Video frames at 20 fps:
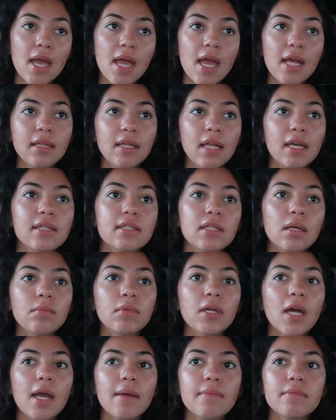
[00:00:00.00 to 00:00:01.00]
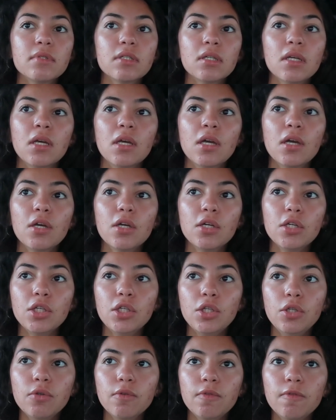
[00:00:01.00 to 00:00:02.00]
and like sometimes
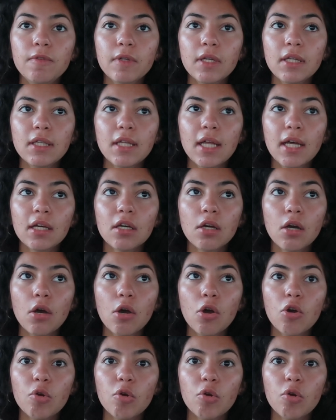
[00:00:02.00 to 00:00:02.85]
you feel like,